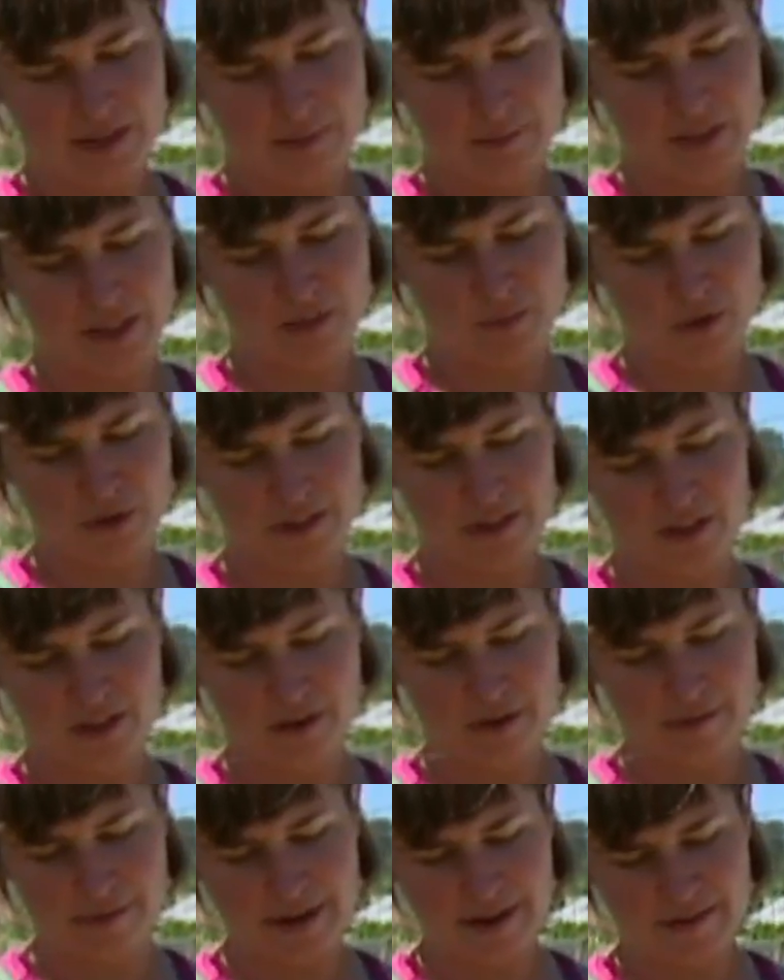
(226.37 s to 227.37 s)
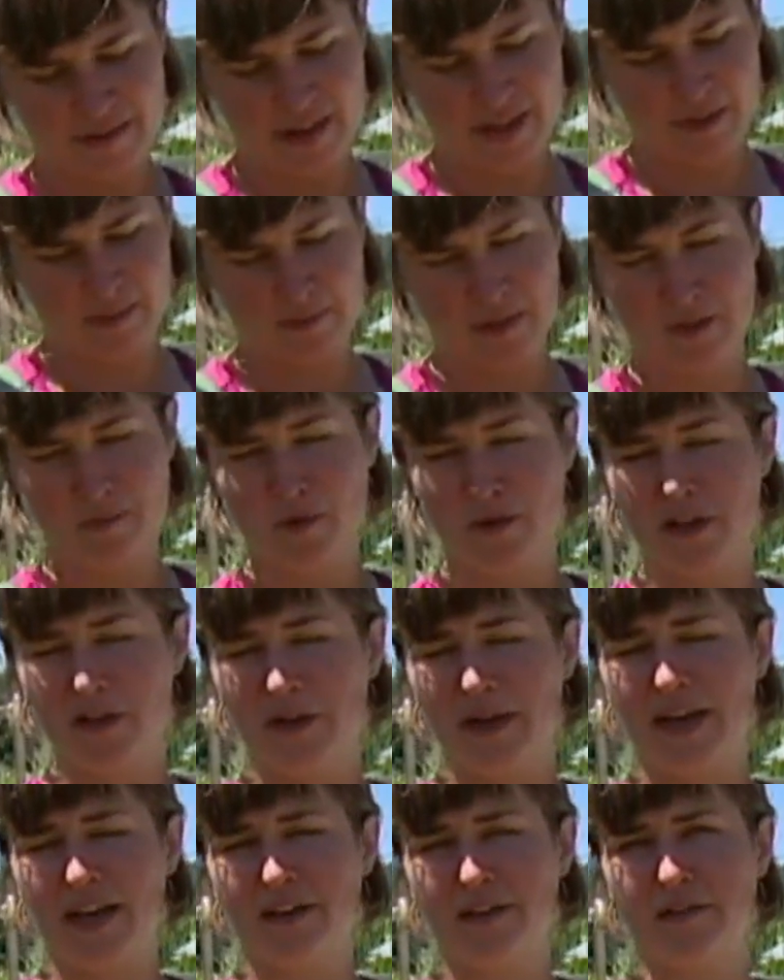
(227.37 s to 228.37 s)
But the more that you're around them, the more you
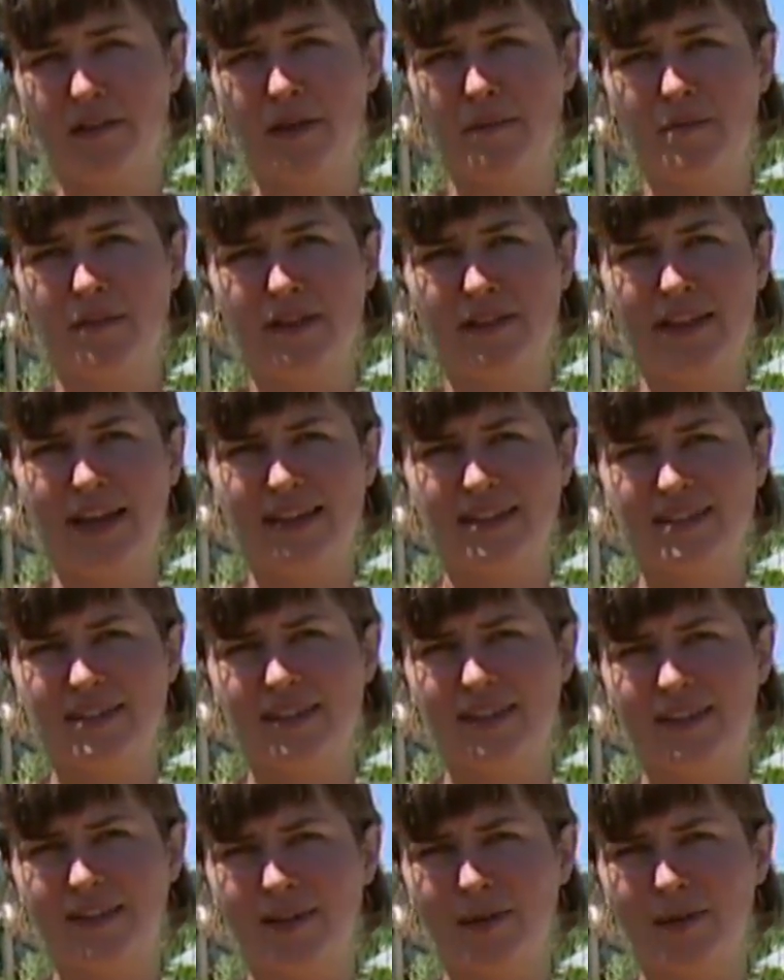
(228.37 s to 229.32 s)
handle them, the less that